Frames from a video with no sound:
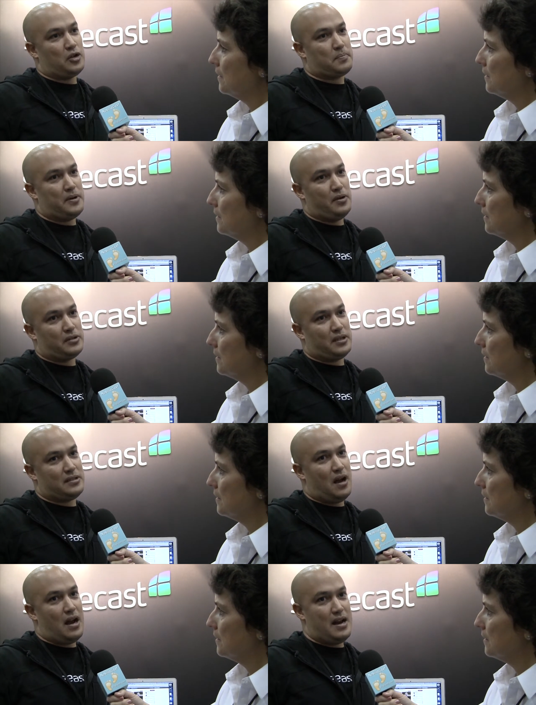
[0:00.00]
Speaker 1: is produced,
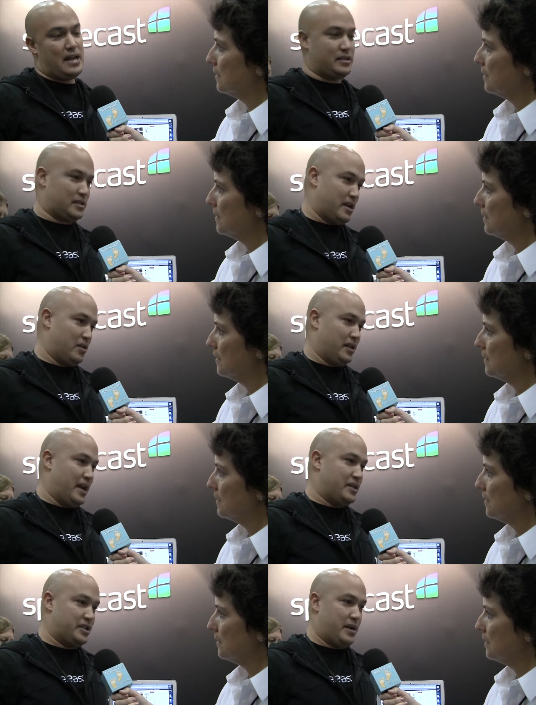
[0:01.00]
it's not
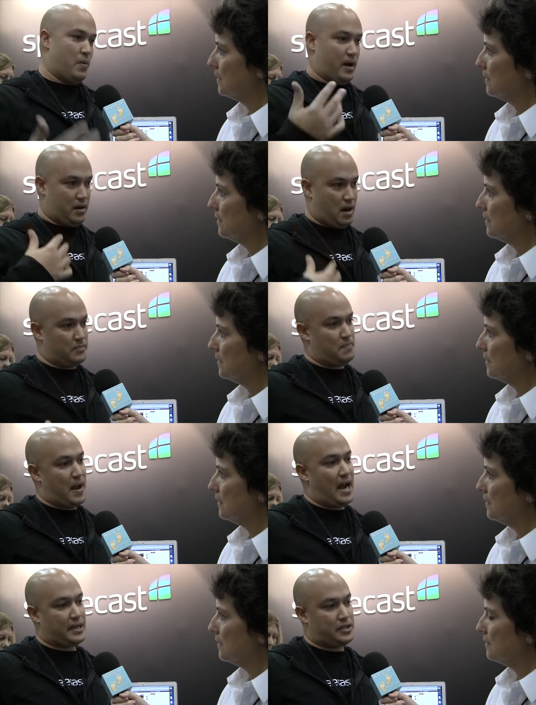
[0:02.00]
necessarily HD when it comes
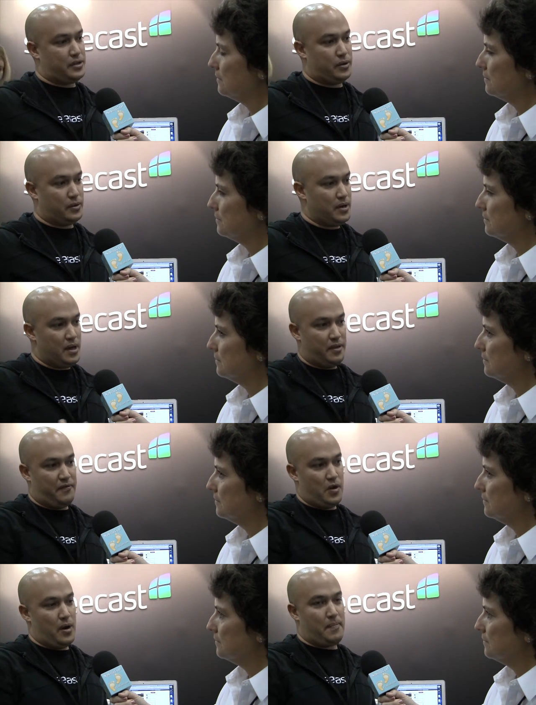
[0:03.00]
back to the
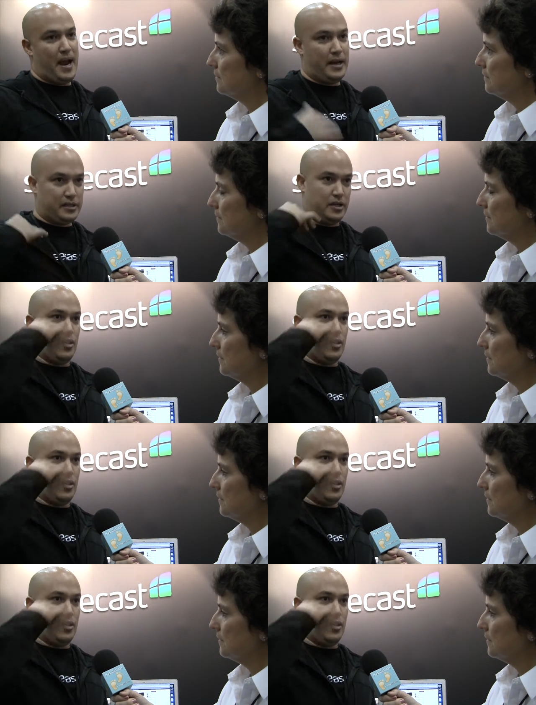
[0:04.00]
viewing pane because it